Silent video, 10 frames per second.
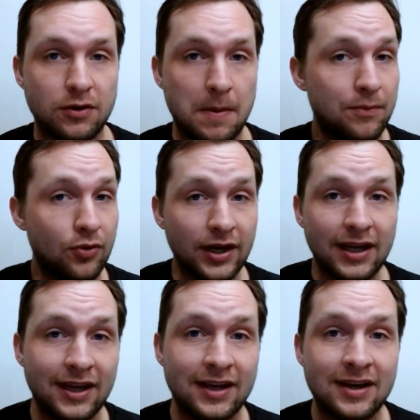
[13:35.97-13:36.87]
From
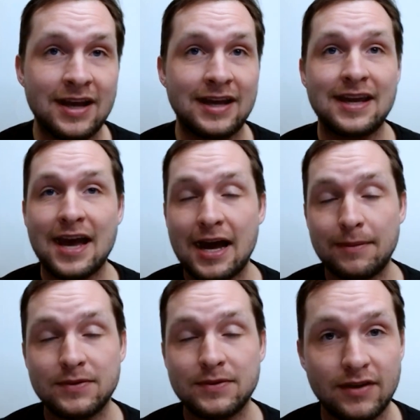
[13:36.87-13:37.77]
bringing in a
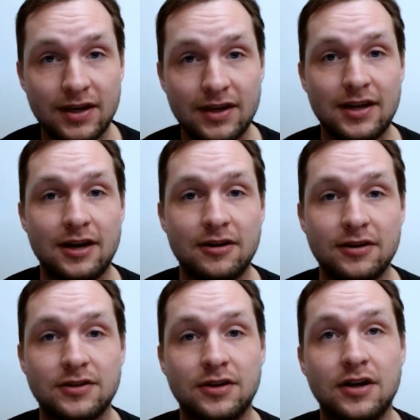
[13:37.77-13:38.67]
captivating
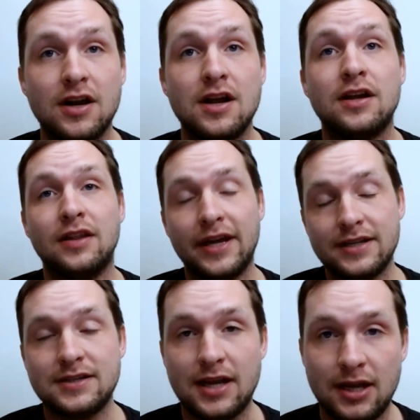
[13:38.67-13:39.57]
character
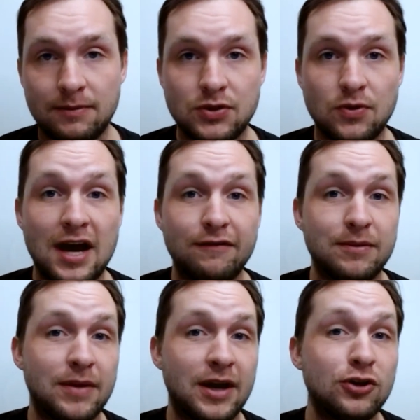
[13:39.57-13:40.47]
like Dame to
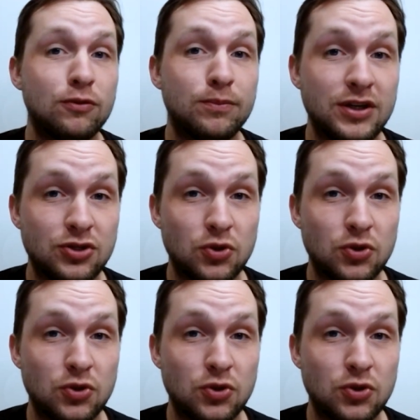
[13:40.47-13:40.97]
having Michael B.